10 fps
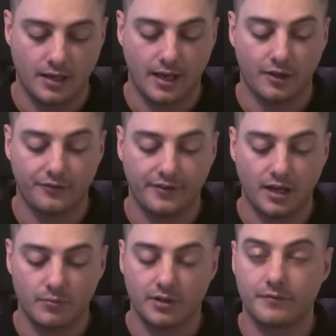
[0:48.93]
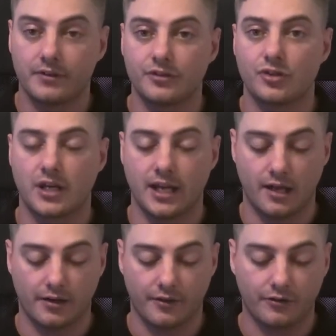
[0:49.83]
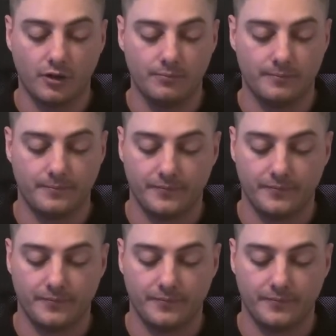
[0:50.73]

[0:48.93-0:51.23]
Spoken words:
and I'll start with the village account at the top.